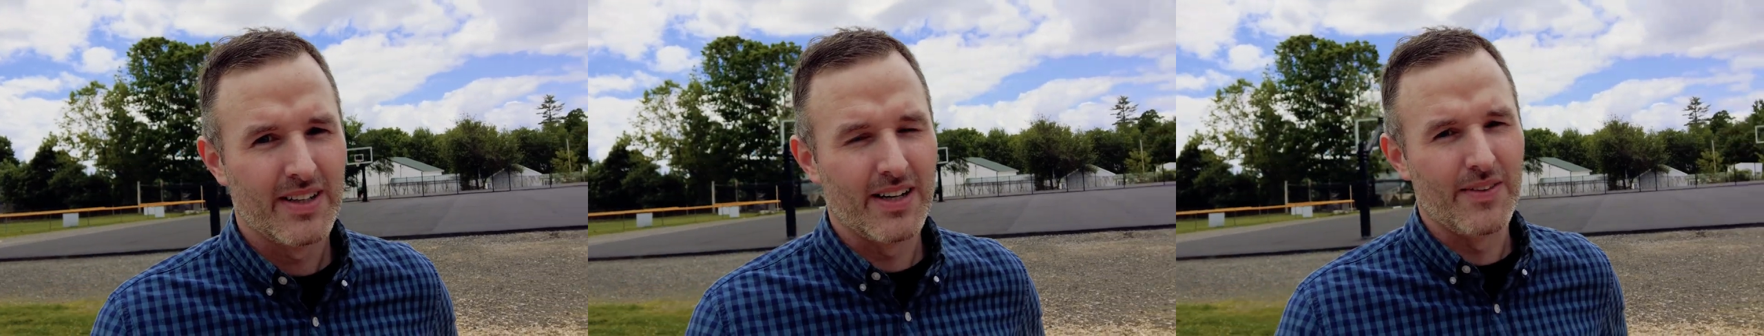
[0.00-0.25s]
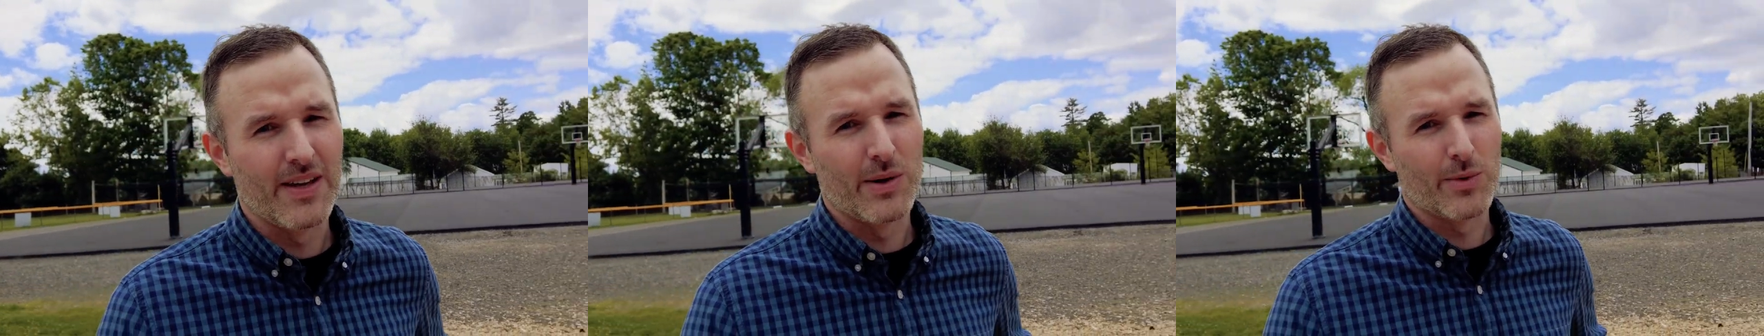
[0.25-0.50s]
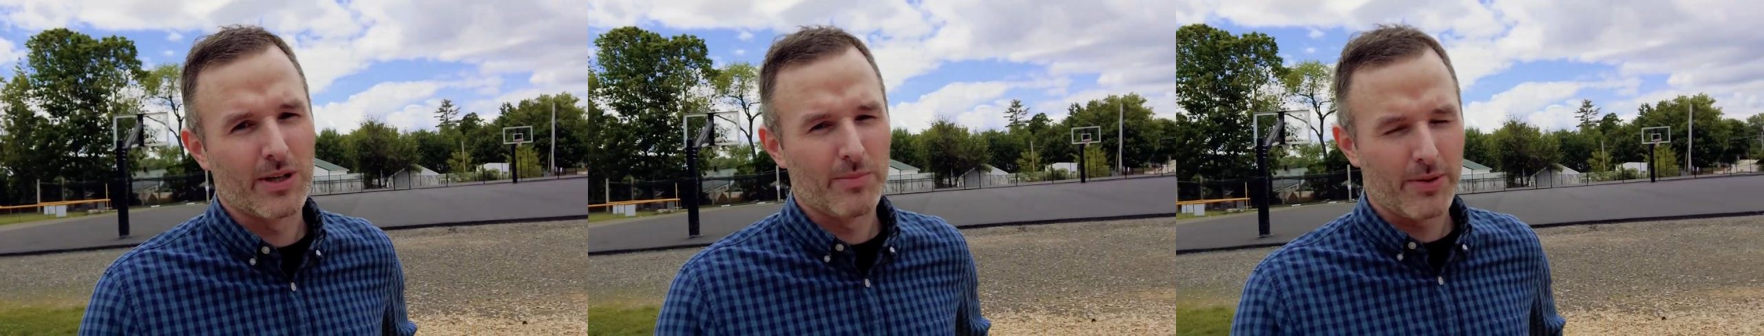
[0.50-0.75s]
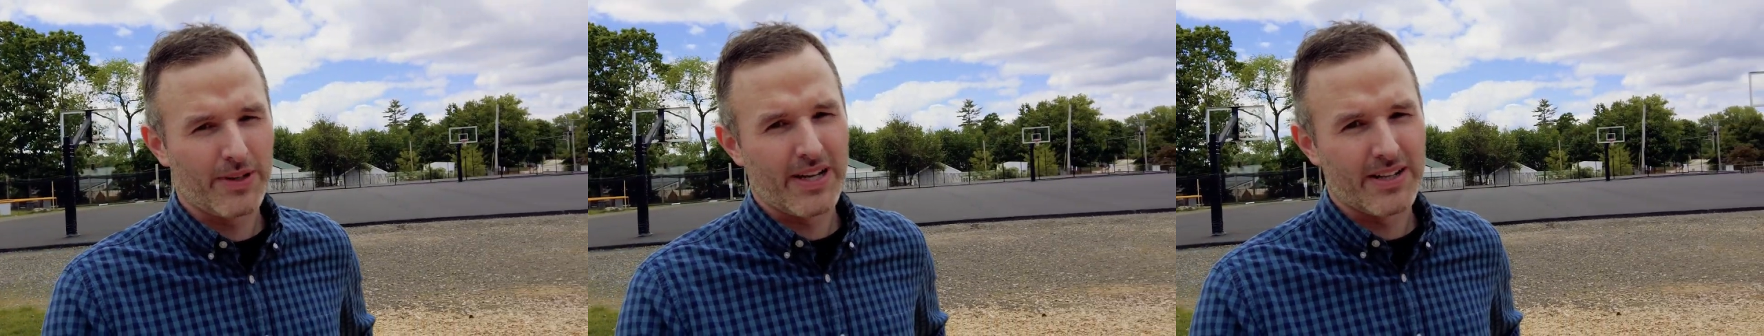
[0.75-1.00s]
and then we're gonna
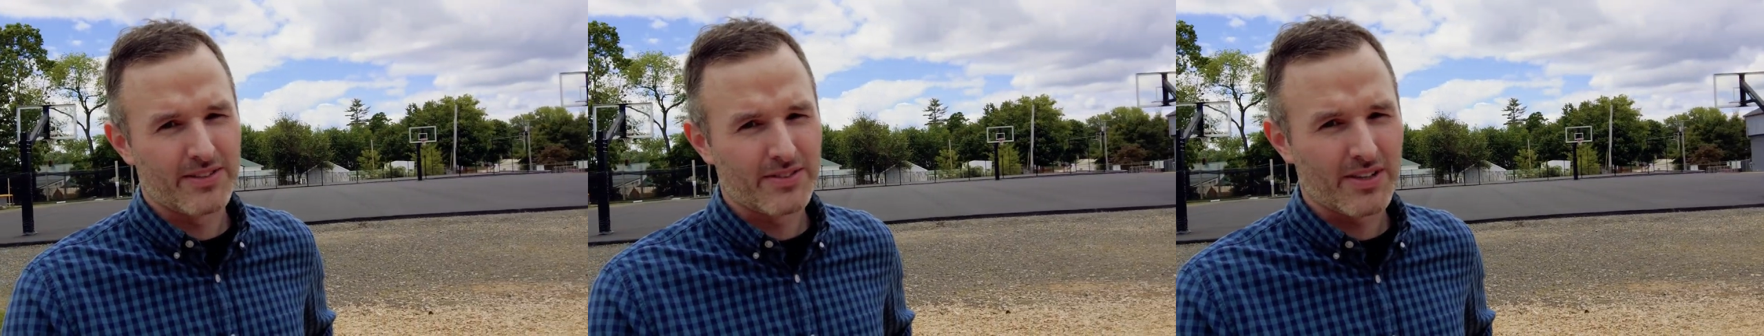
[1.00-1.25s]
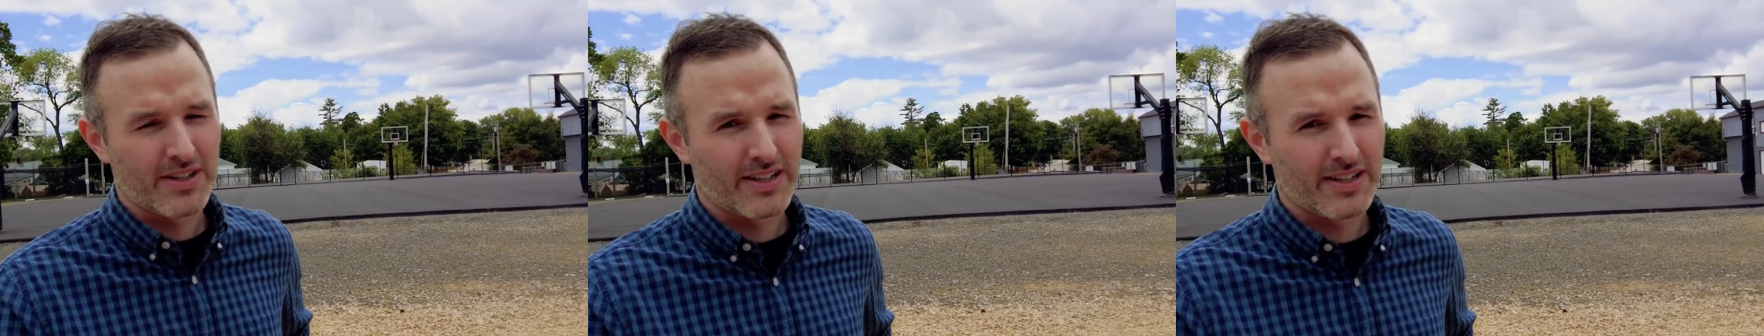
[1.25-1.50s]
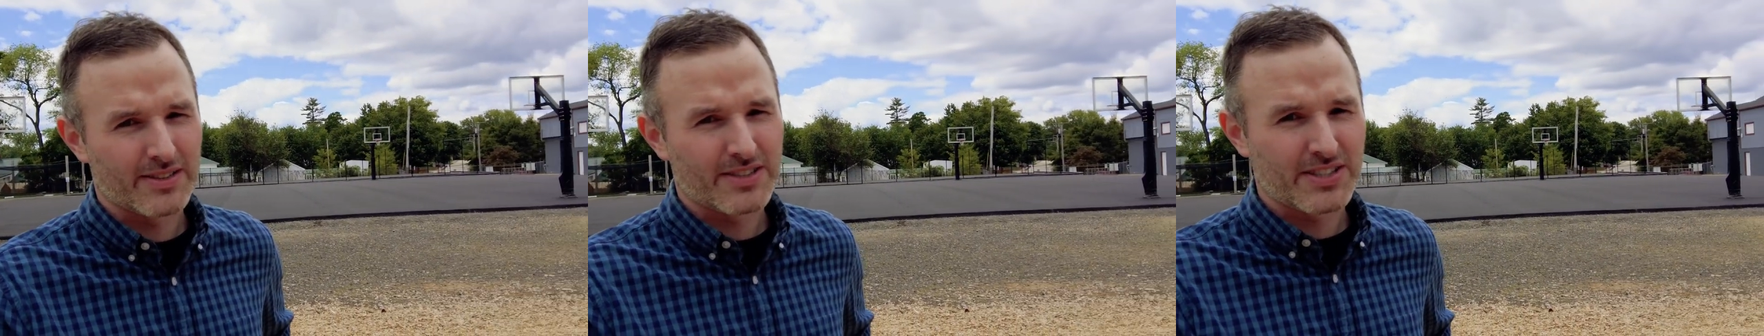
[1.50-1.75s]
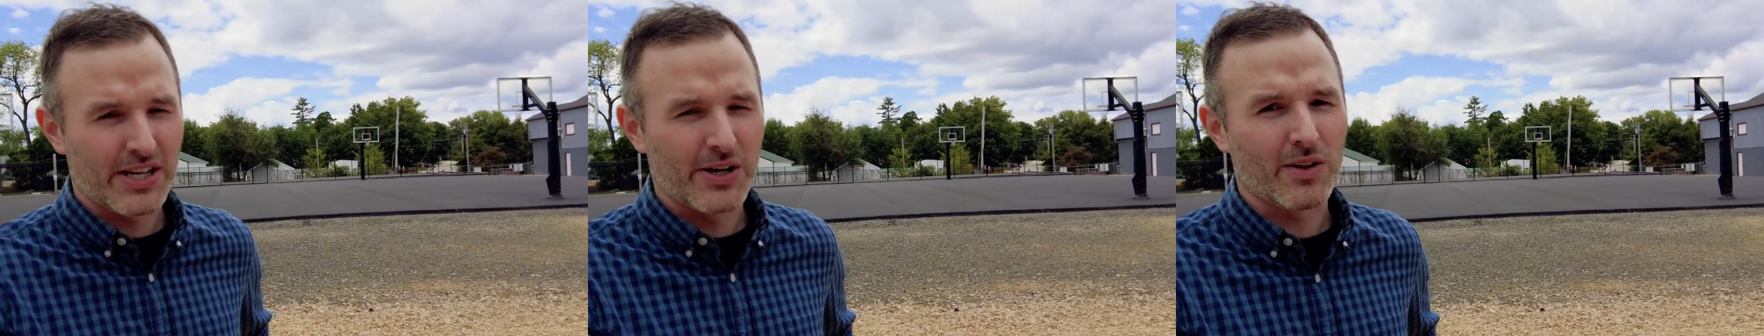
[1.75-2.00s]
put a uh,
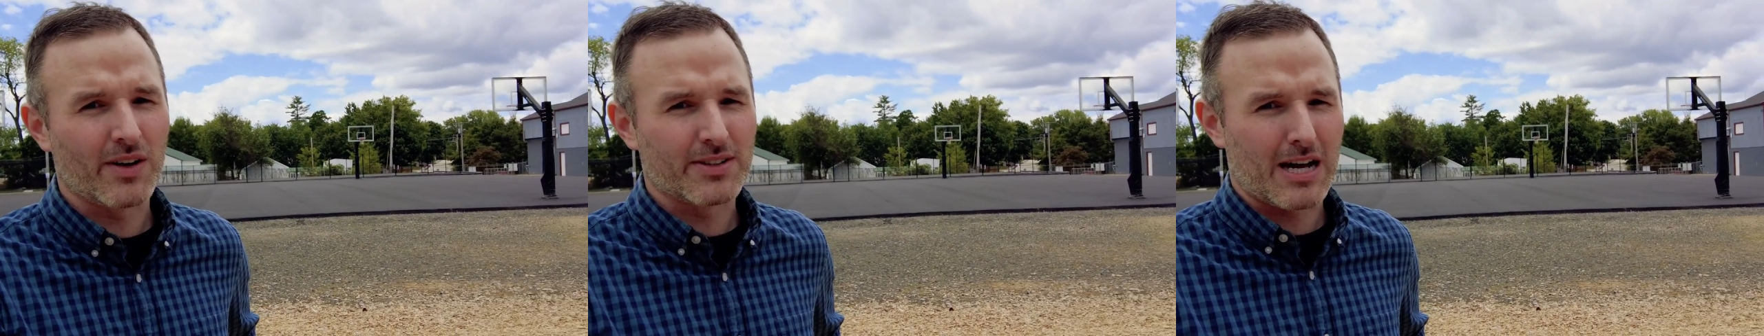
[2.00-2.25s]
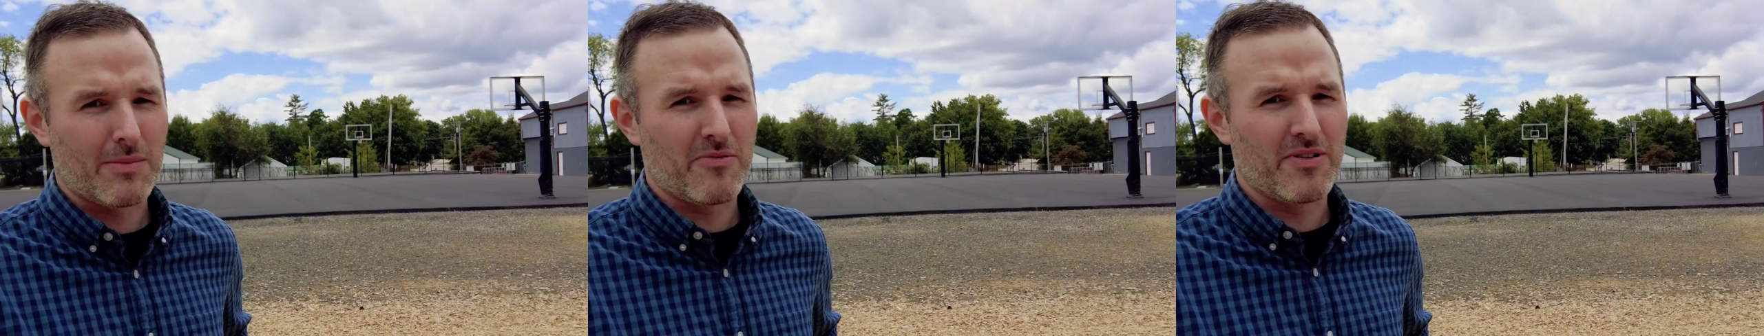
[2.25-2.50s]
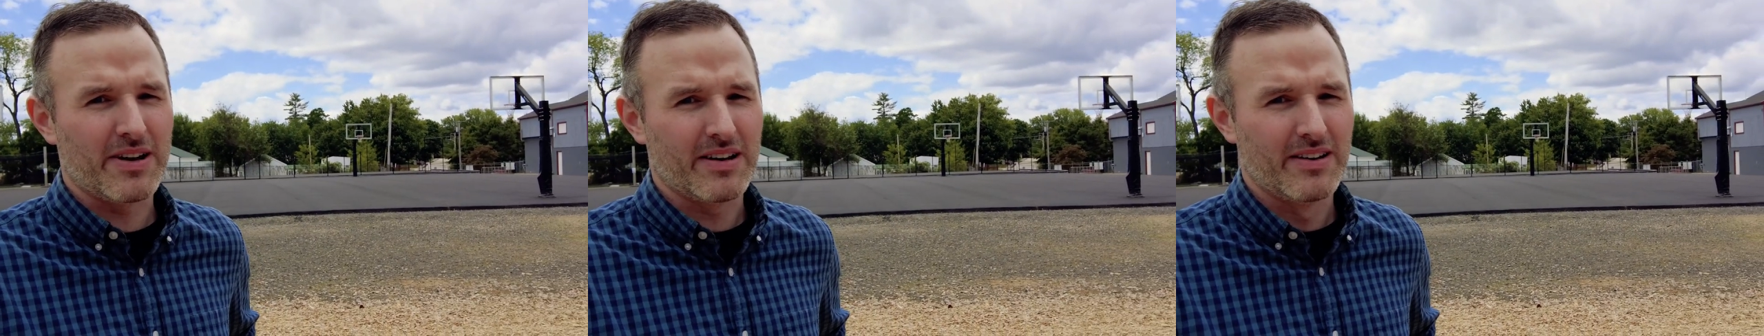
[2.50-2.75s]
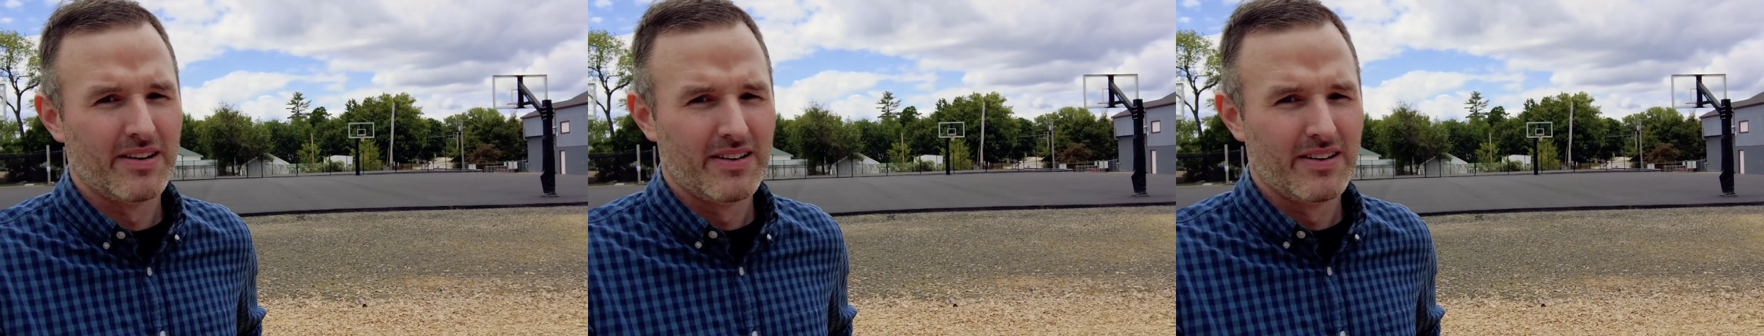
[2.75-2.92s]
seal on top of it.